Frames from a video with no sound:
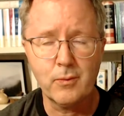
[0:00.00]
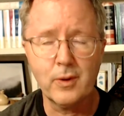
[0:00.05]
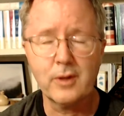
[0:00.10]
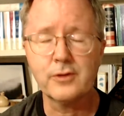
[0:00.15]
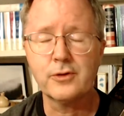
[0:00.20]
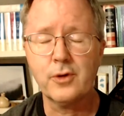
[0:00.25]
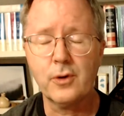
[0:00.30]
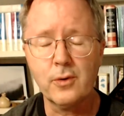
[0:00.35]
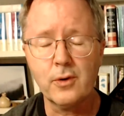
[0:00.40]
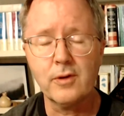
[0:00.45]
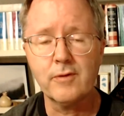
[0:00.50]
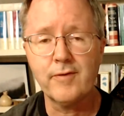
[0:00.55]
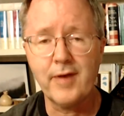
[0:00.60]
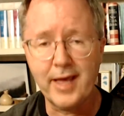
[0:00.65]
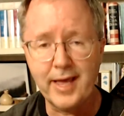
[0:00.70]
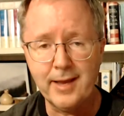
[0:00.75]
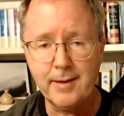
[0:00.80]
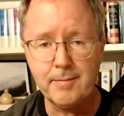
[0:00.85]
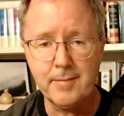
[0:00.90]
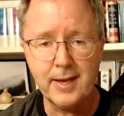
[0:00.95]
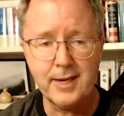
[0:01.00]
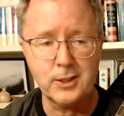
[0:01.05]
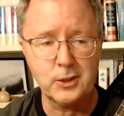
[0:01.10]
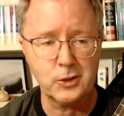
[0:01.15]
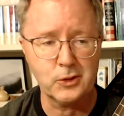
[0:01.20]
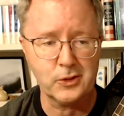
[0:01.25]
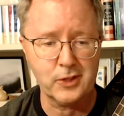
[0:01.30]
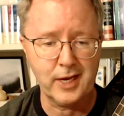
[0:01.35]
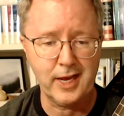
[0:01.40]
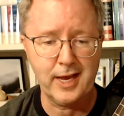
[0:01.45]
well, total of 8
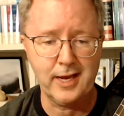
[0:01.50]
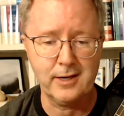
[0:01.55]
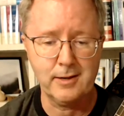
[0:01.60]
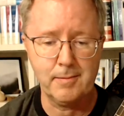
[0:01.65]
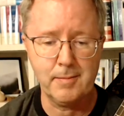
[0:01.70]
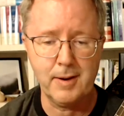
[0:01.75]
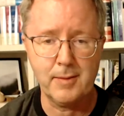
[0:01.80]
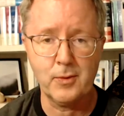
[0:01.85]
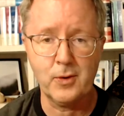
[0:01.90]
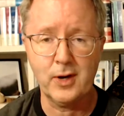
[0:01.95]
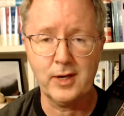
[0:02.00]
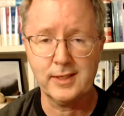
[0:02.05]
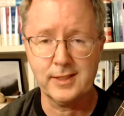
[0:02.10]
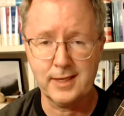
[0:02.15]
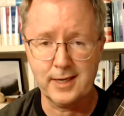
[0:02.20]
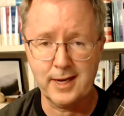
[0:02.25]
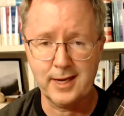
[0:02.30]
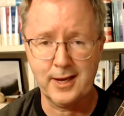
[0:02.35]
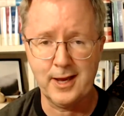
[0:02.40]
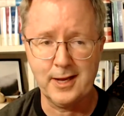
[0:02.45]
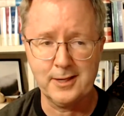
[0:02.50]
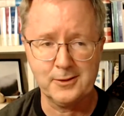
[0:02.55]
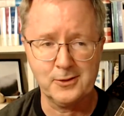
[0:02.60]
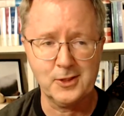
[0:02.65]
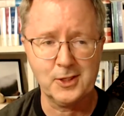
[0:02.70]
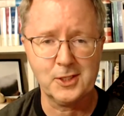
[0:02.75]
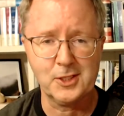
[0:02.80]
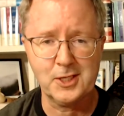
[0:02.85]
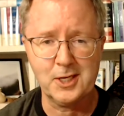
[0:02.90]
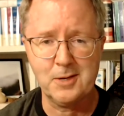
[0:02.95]
measures I had to memorize, and I got
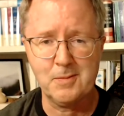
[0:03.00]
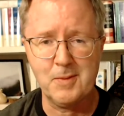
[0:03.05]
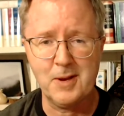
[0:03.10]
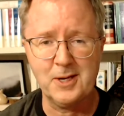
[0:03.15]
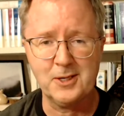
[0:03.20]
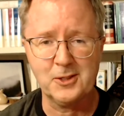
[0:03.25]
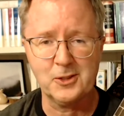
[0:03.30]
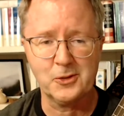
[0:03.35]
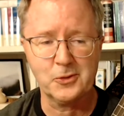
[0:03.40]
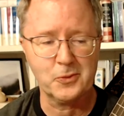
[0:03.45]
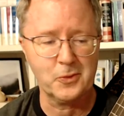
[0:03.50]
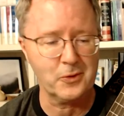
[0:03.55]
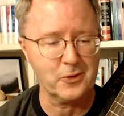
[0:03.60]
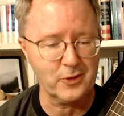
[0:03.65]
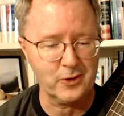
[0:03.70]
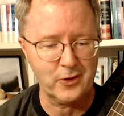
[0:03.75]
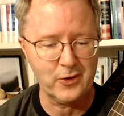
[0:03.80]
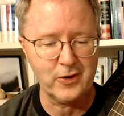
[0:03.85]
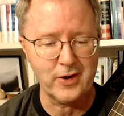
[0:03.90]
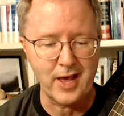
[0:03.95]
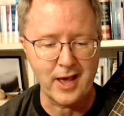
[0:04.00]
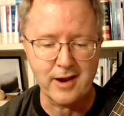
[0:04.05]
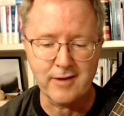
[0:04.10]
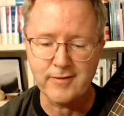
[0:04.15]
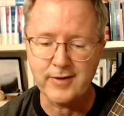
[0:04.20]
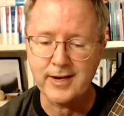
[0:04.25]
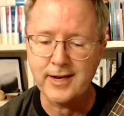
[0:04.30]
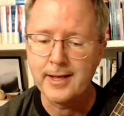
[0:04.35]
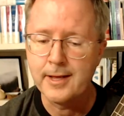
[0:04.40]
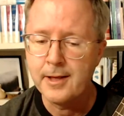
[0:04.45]
16 measures worth of good out of
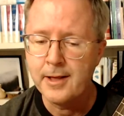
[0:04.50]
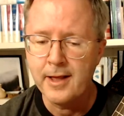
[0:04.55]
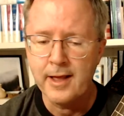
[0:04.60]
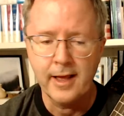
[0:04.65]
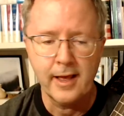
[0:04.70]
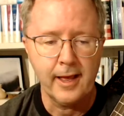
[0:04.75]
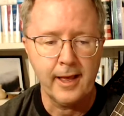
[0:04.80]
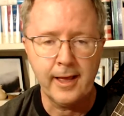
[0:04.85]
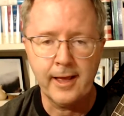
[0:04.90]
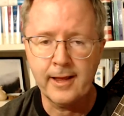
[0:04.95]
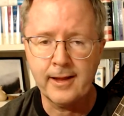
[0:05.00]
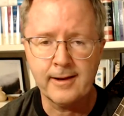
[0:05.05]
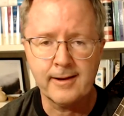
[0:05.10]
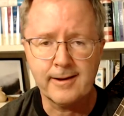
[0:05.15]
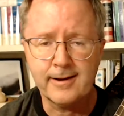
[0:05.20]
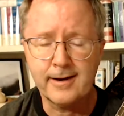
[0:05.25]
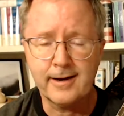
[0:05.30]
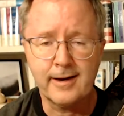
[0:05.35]
it, and